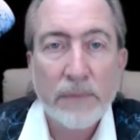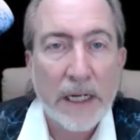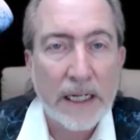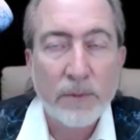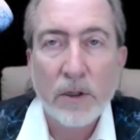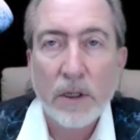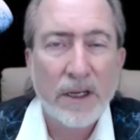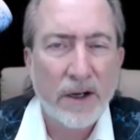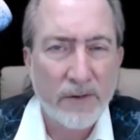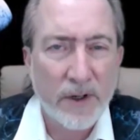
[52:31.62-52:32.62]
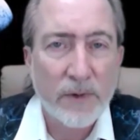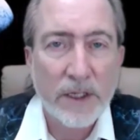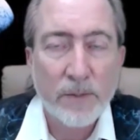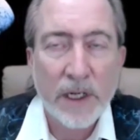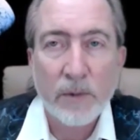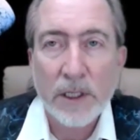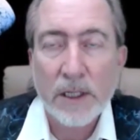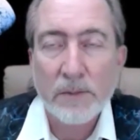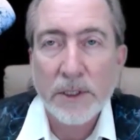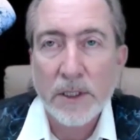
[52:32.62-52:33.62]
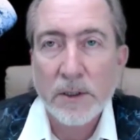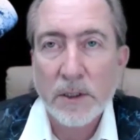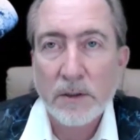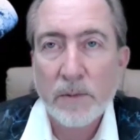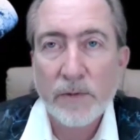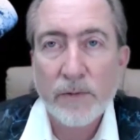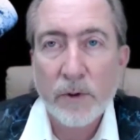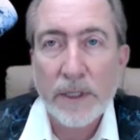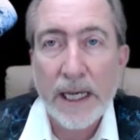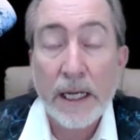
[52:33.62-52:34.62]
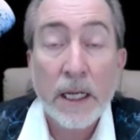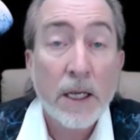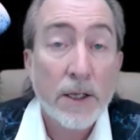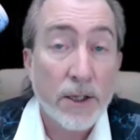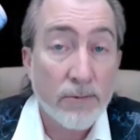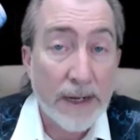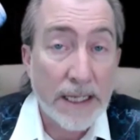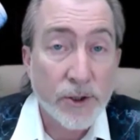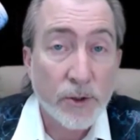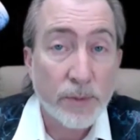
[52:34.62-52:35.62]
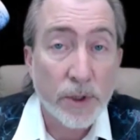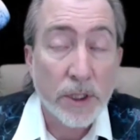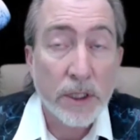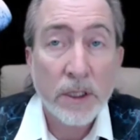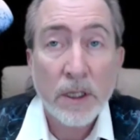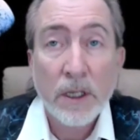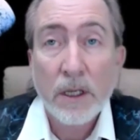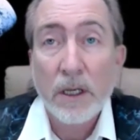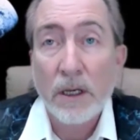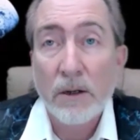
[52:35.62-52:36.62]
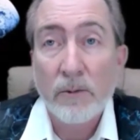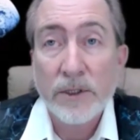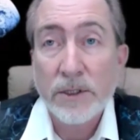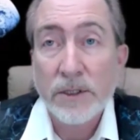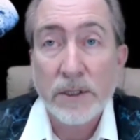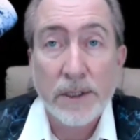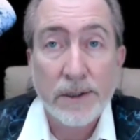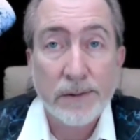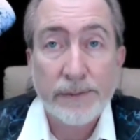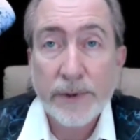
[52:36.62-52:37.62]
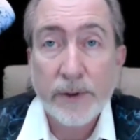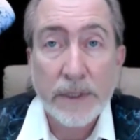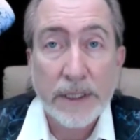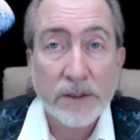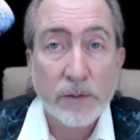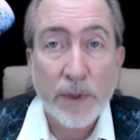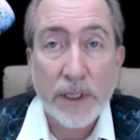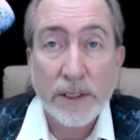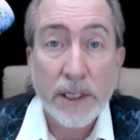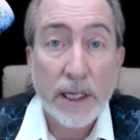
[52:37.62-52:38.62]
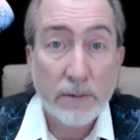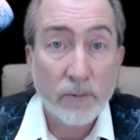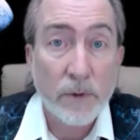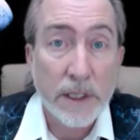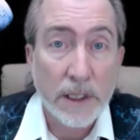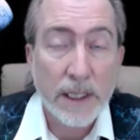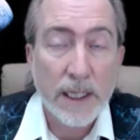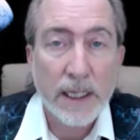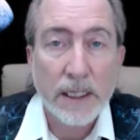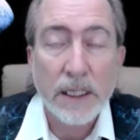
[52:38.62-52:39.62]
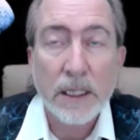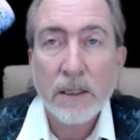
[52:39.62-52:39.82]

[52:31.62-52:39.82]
Bible. I'd already read the Bible a couple of times before that, Urantia book, uh, which is another 2000 page, really heady